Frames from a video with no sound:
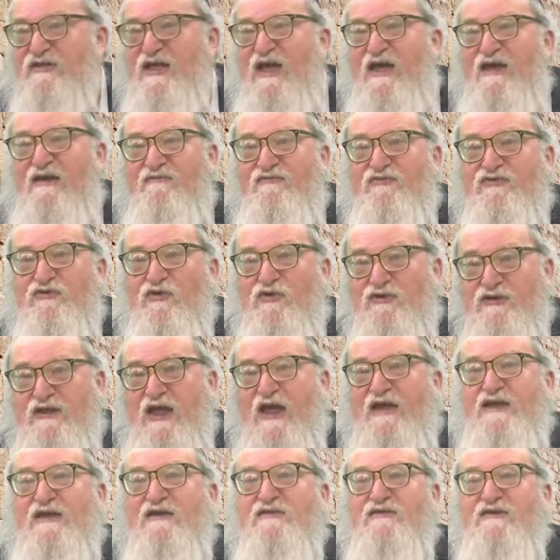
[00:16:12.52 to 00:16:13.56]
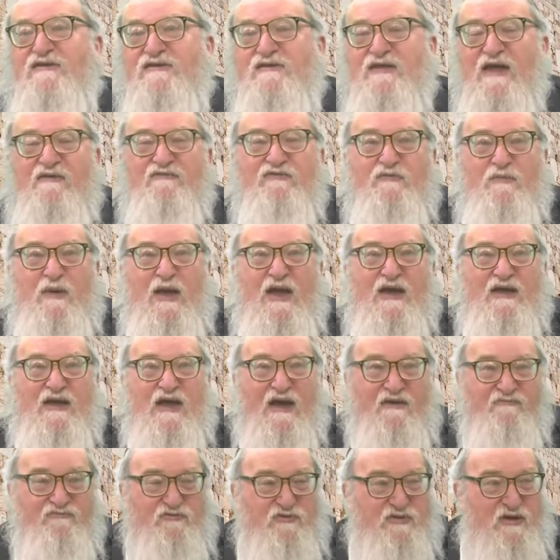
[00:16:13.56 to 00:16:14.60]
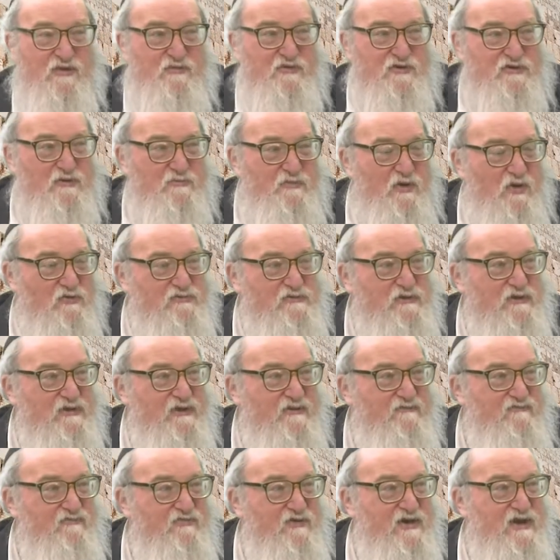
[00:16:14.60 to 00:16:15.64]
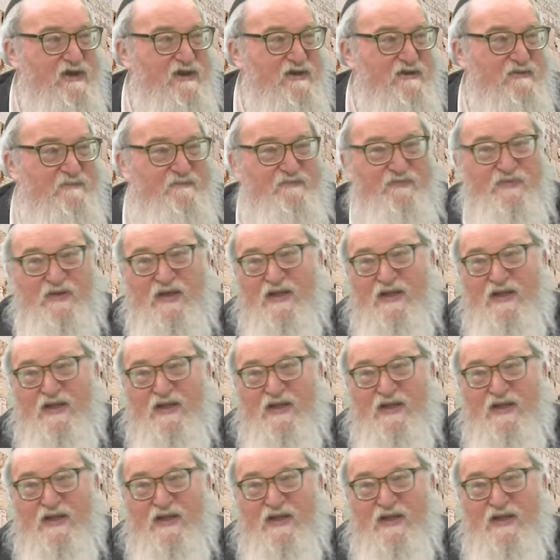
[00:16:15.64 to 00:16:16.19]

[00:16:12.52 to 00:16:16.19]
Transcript: slaves, or taking the slaves back after they were supposedly freed,